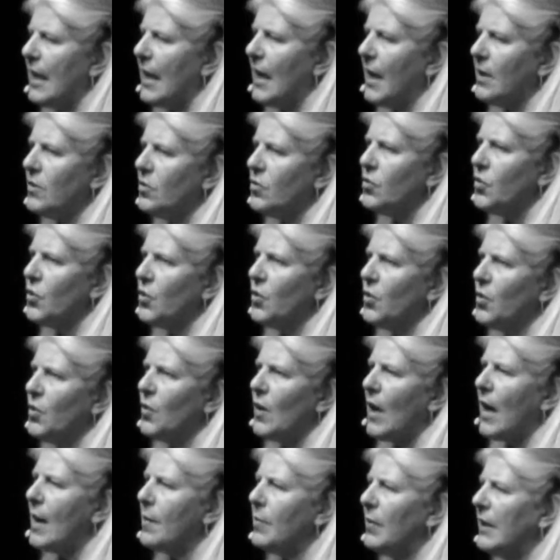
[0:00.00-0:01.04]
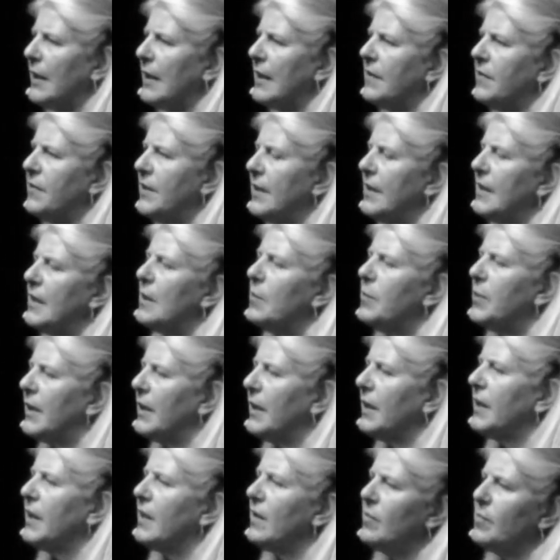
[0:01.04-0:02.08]
that to, I believe, the
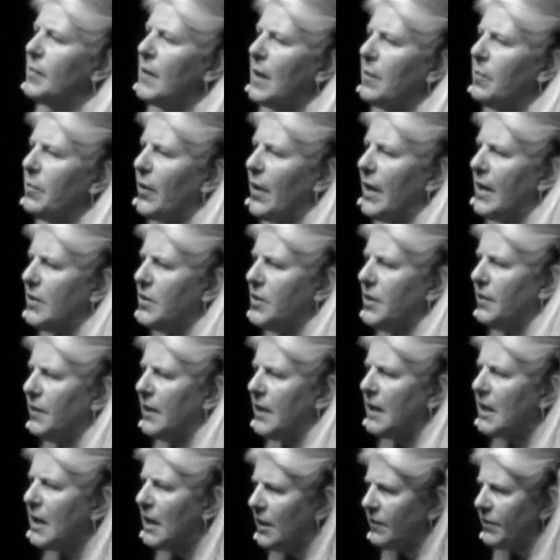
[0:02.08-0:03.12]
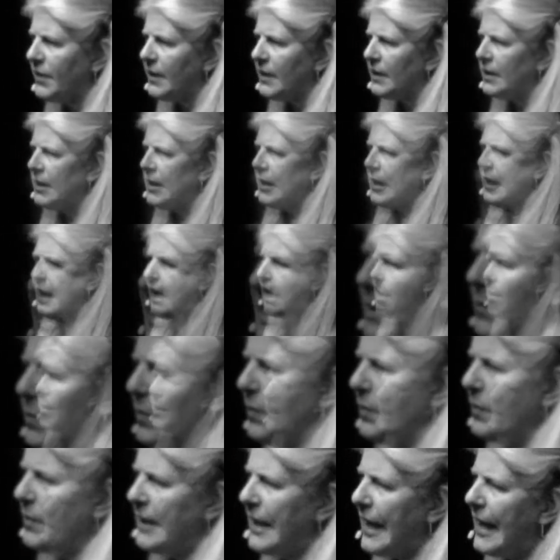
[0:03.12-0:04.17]
ability of my brain to recover. And
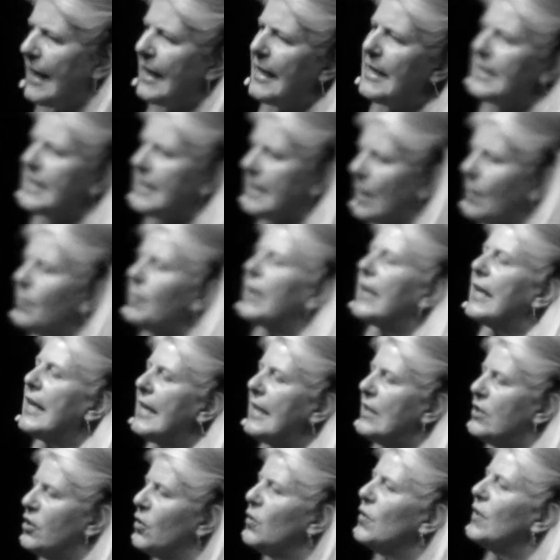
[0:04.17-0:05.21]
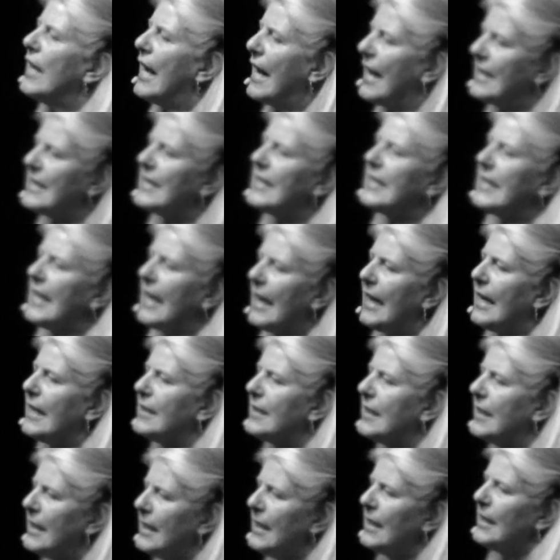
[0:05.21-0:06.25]
getting somebody to that state,
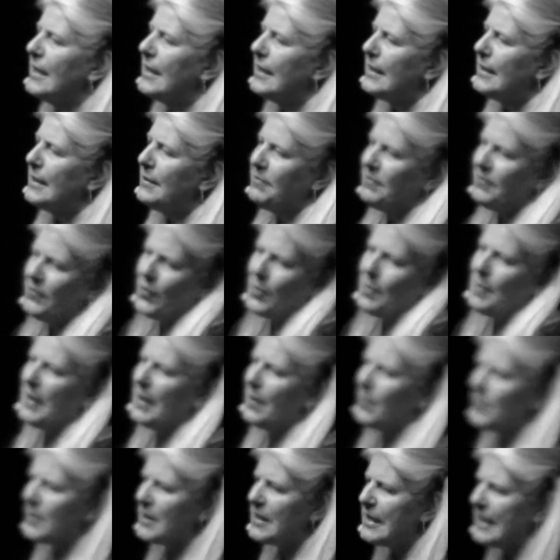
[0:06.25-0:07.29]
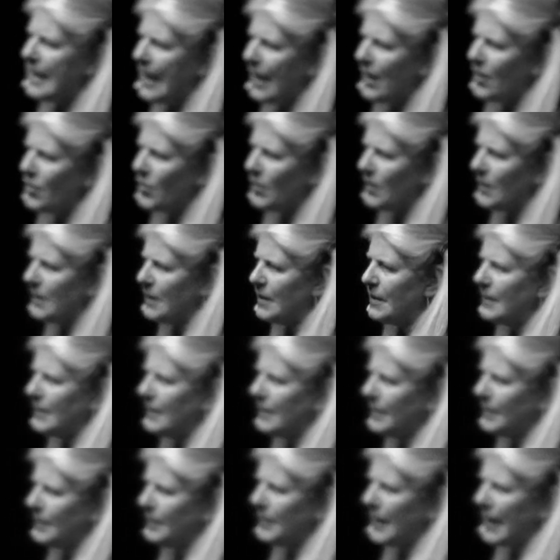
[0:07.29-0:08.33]
for me, it was natural.
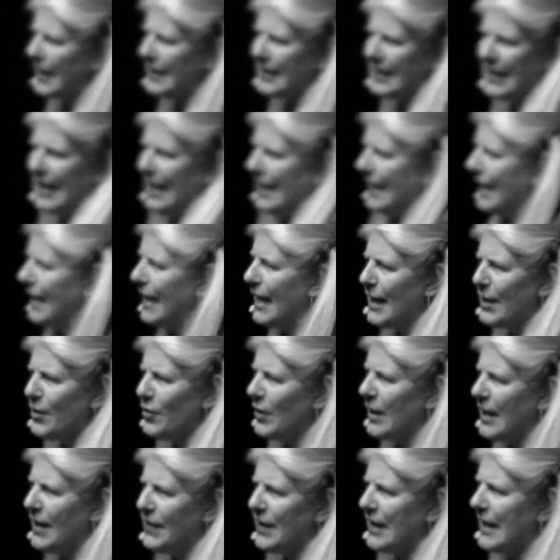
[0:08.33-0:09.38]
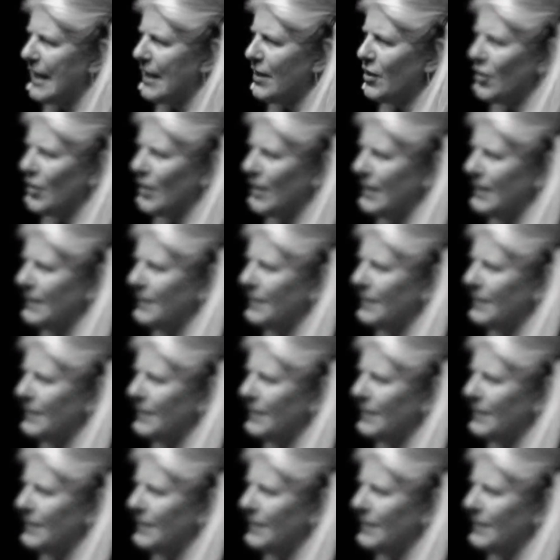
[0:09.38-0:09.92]
Past that, I don't have an answer.